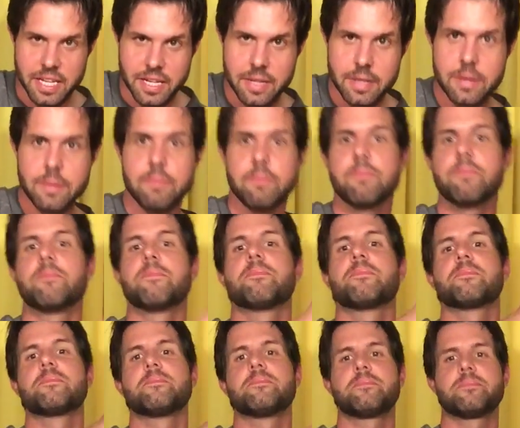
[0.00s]

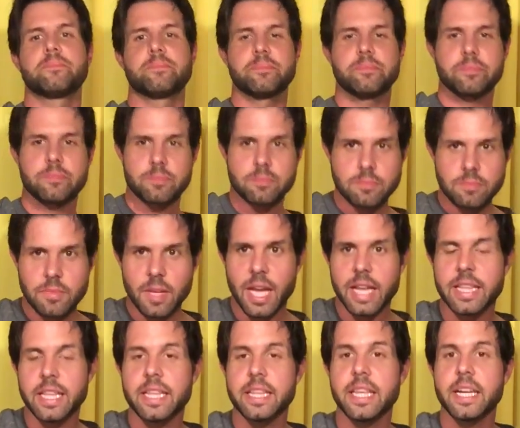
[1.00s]

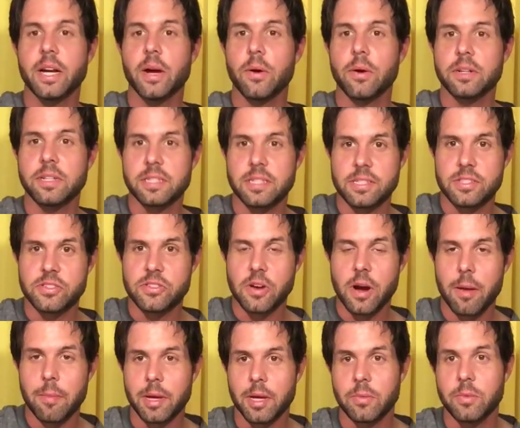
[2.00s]
And then they go into the
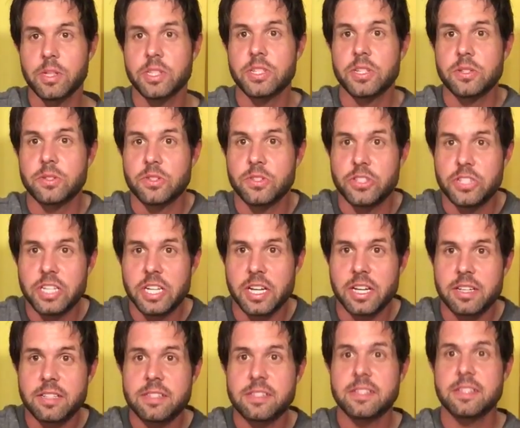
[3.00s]
strumming, which is
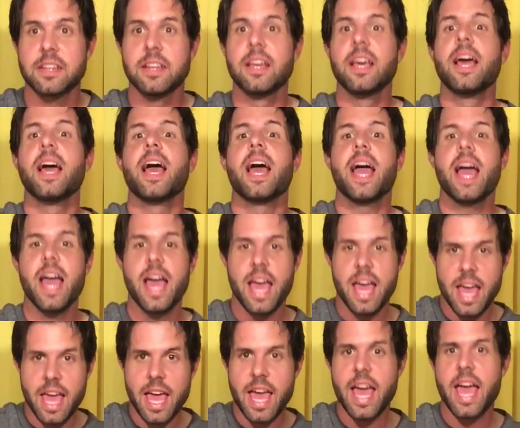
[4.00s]
just
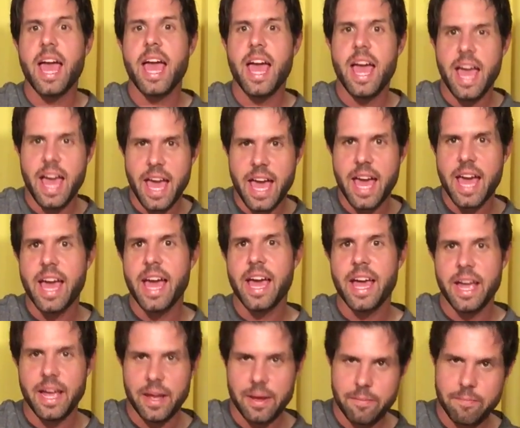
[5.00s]

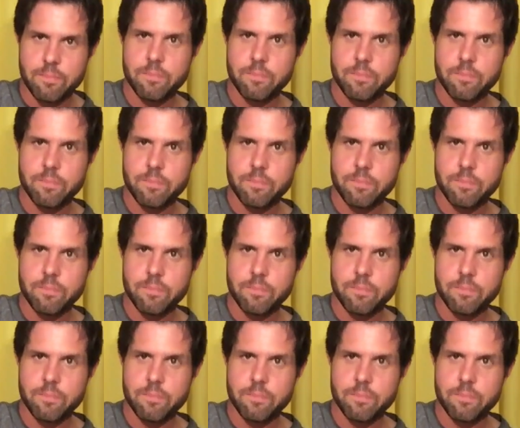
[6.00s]
A,